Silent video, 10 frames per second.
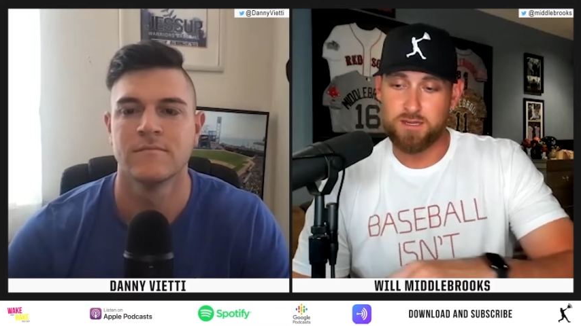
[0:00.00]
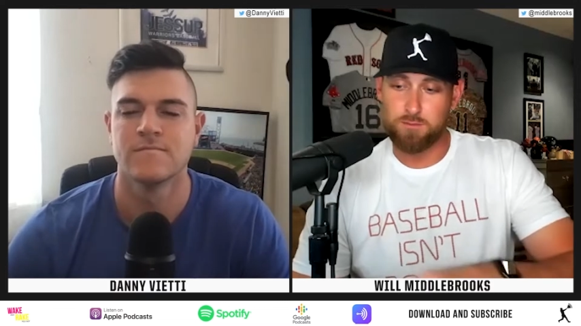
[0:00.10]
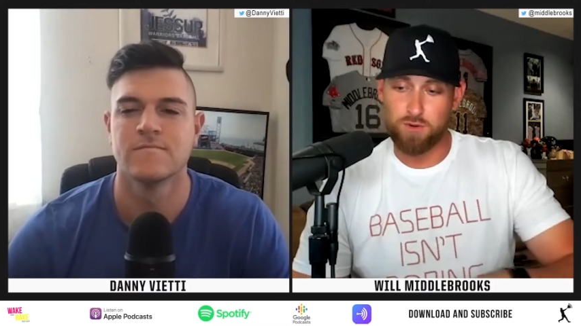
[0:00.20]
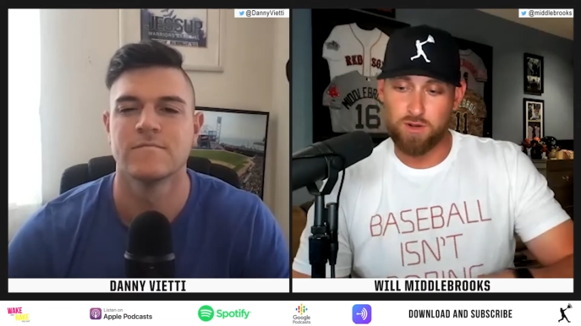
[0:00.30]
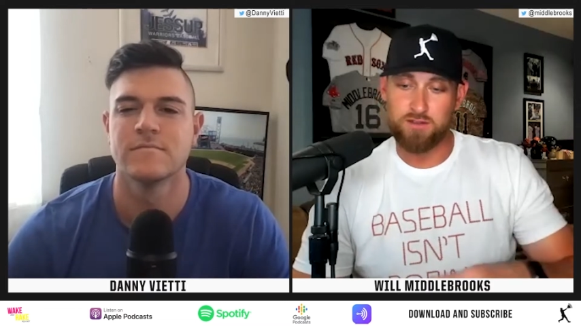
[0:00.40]
Speaker 1: a
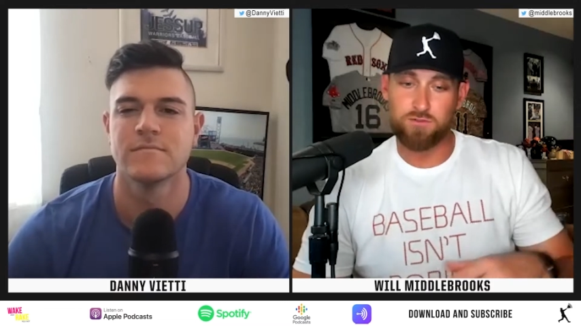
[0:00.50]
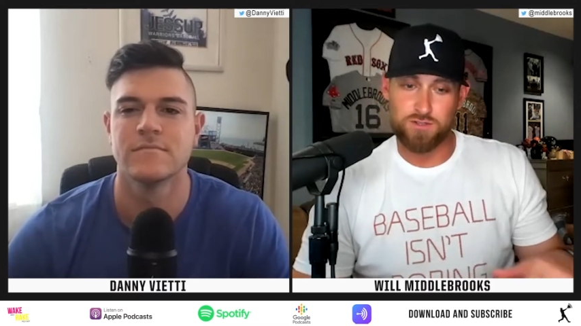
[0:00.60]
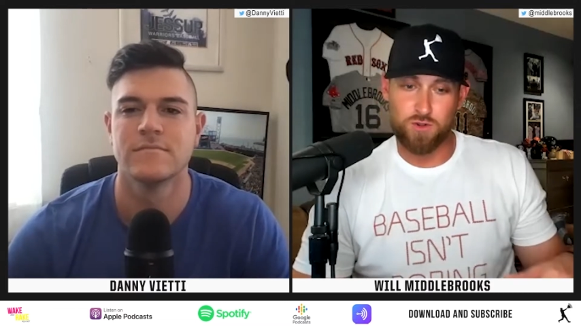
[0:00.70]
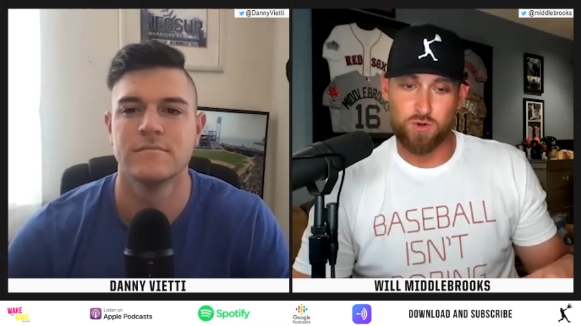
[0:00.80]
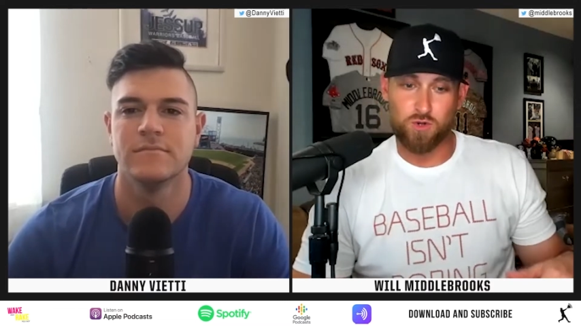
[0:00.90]
Brave for
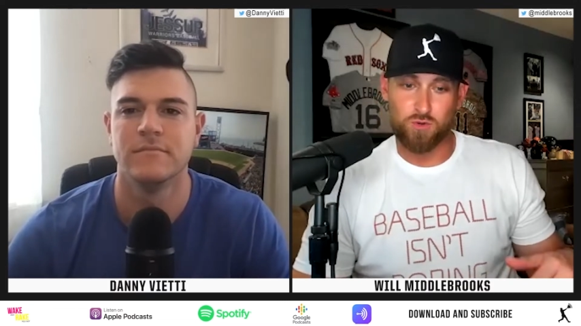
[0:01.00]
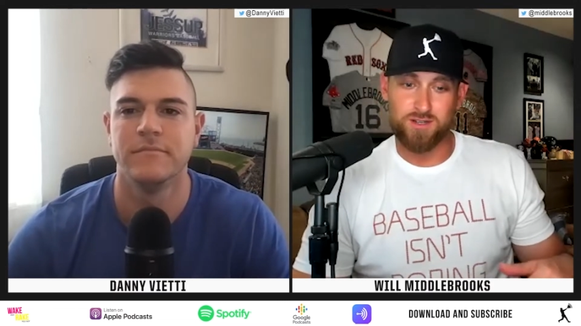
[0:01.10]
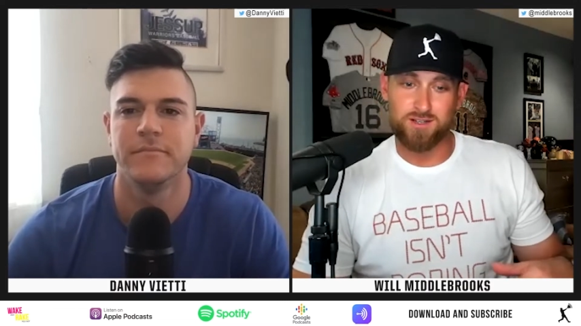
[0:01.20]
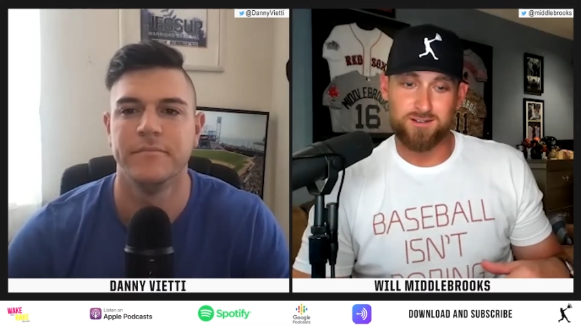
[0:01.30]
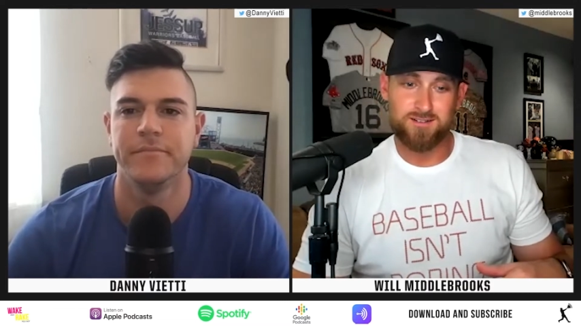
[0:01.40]
his whole
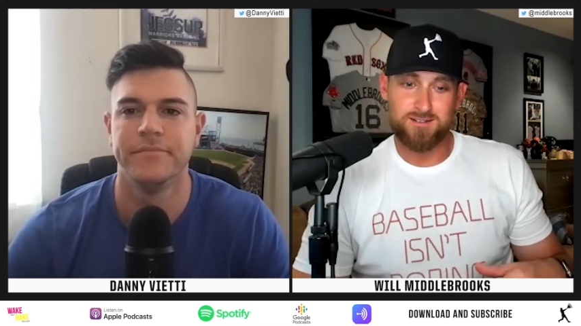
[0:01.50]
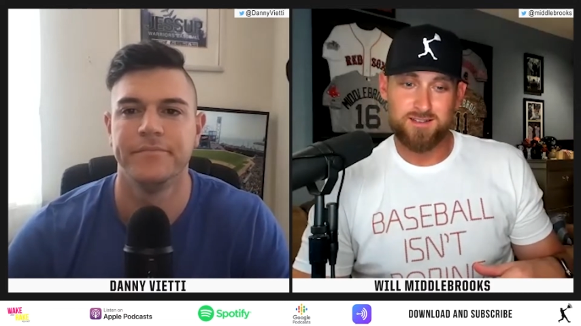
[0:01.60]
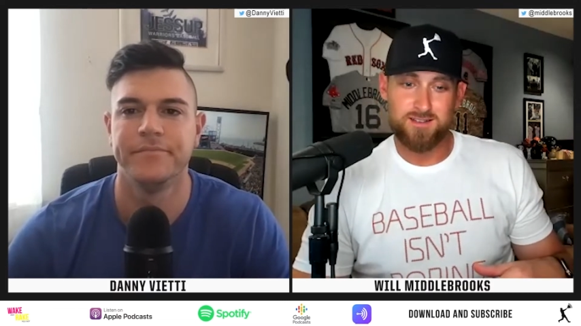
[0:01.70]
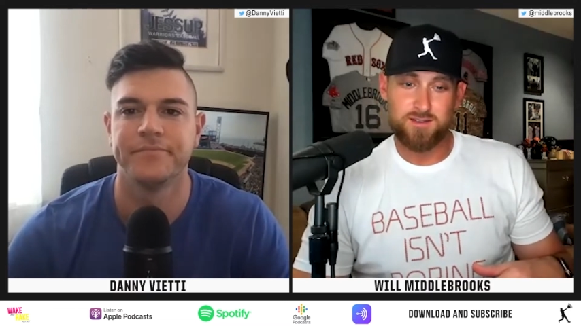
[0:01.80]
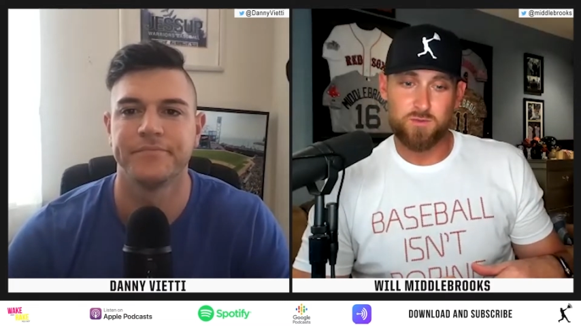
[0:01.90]
career
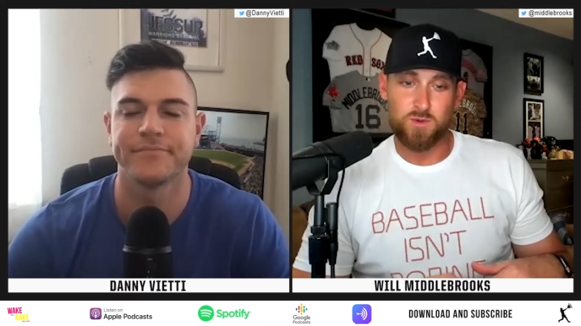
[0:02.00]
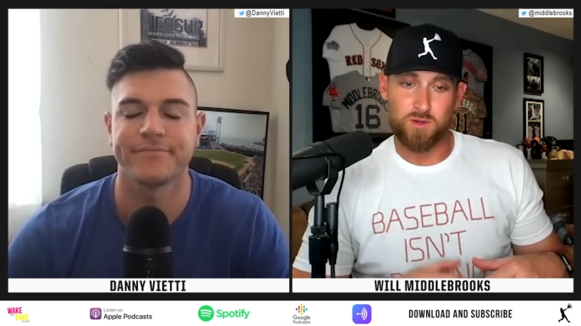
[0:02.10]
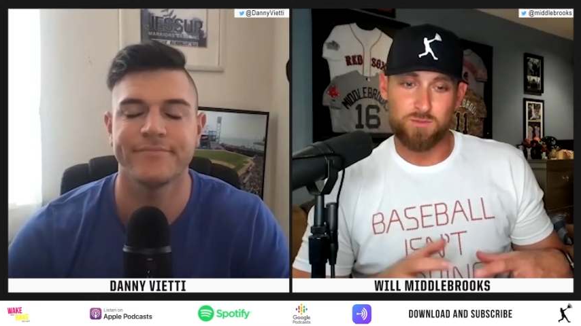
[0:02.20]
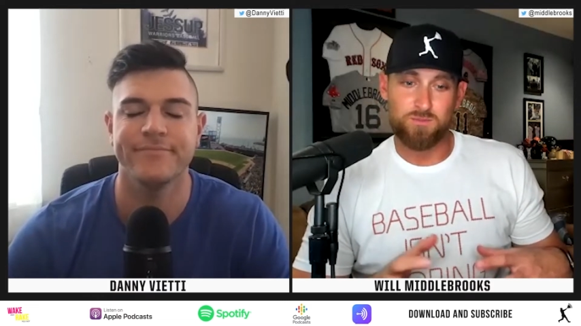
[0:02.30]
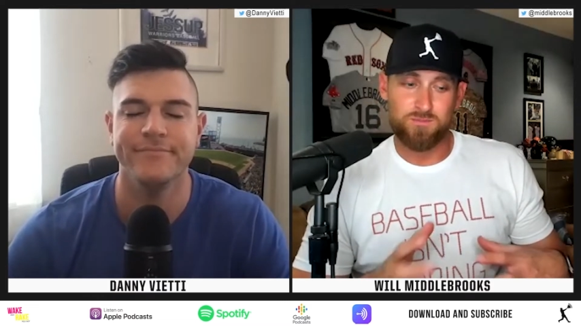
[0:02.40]

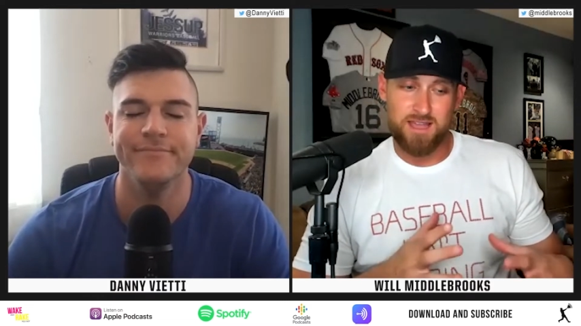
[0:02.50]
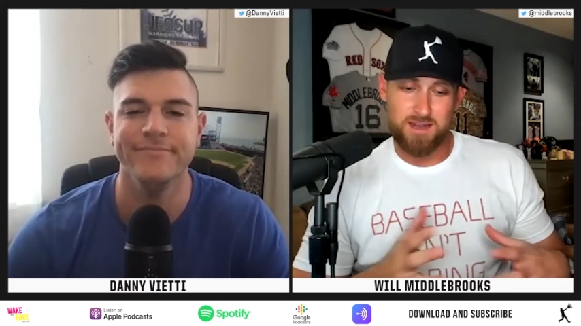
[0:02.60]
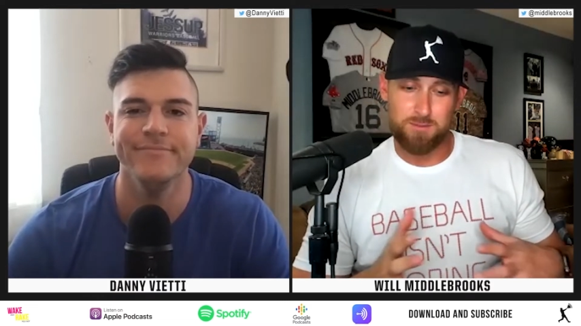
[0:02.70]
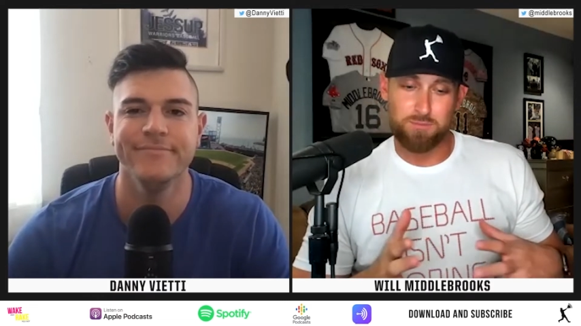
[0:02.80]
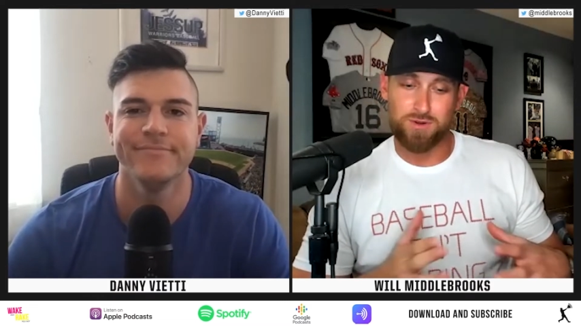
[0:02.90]
will kind
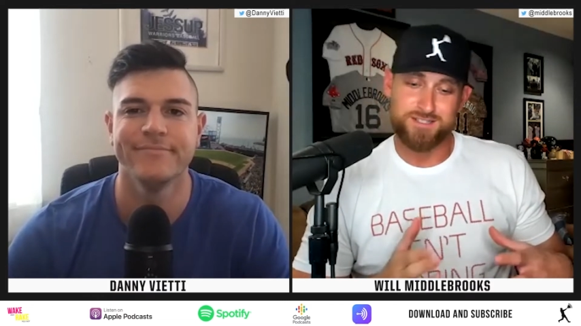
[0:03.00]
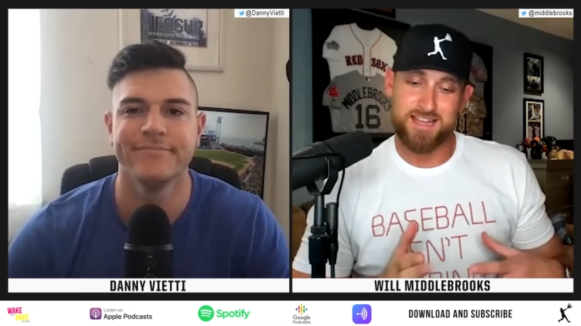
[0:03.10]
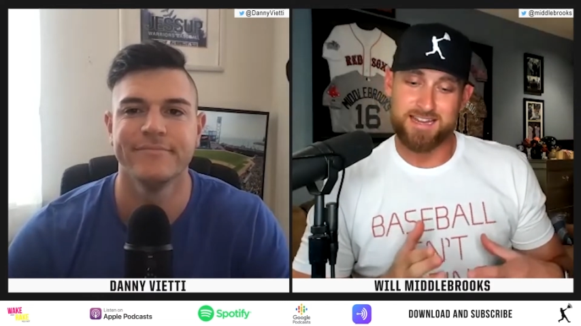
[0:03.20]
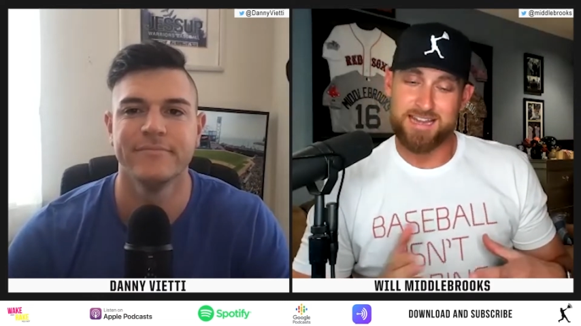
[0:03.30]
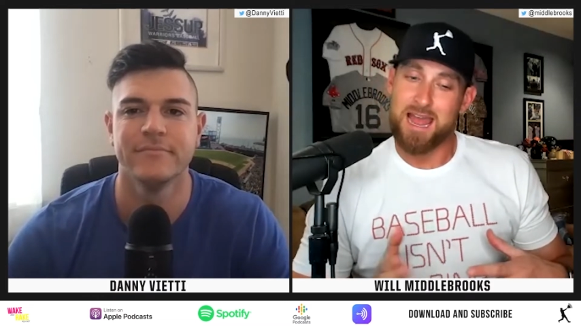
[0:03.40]
of bridge
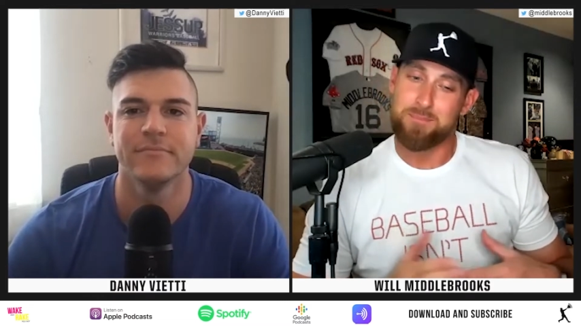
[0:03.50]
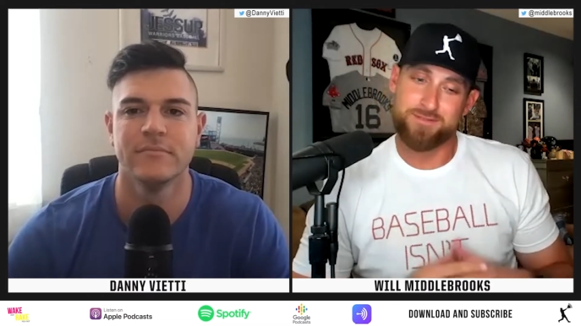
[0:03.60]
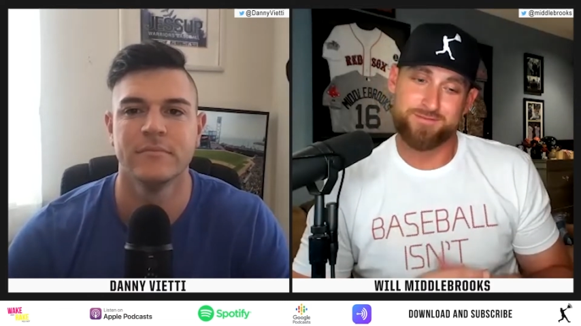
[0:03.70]
that gap.